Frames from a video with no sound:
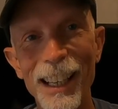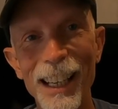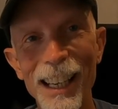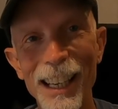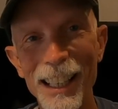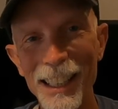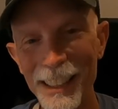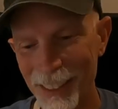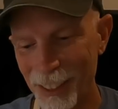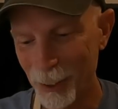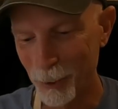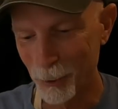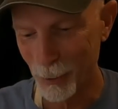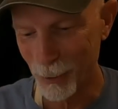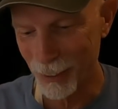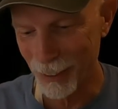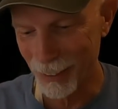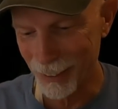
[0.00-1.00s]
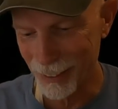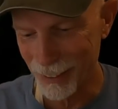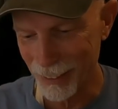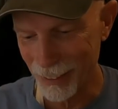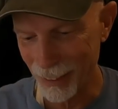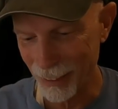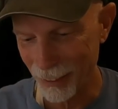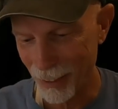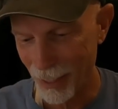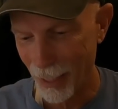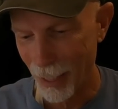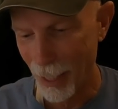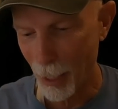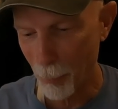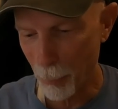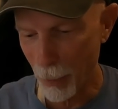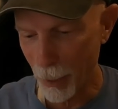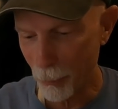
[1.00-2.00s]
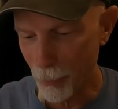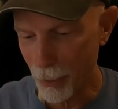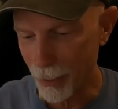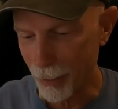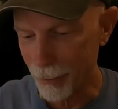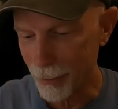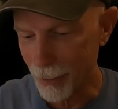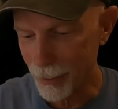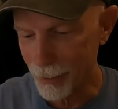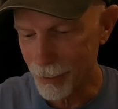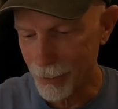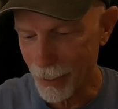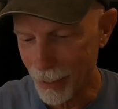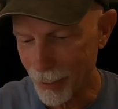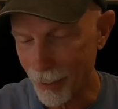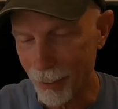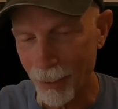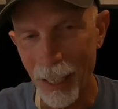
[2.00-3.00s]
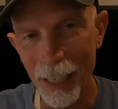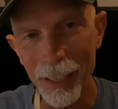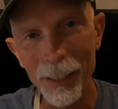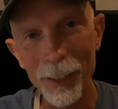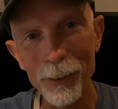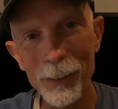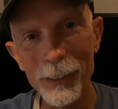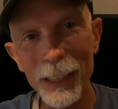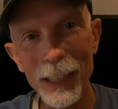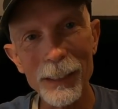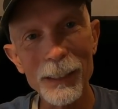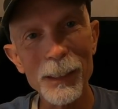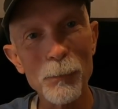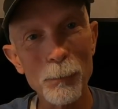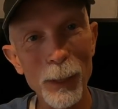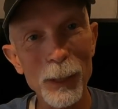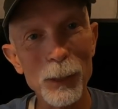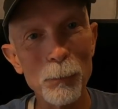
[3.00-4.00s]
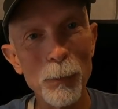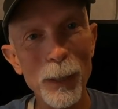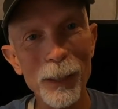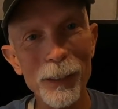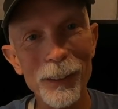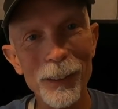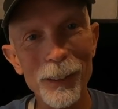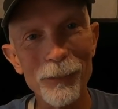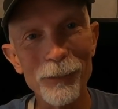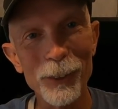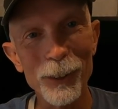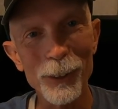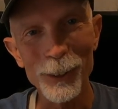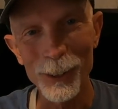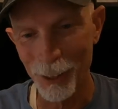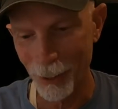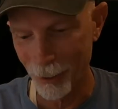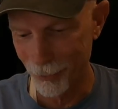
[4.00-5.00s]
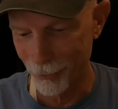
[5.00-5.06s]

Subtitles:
and it's interesting to see. And by the way, that second line there was actually much better than the first. So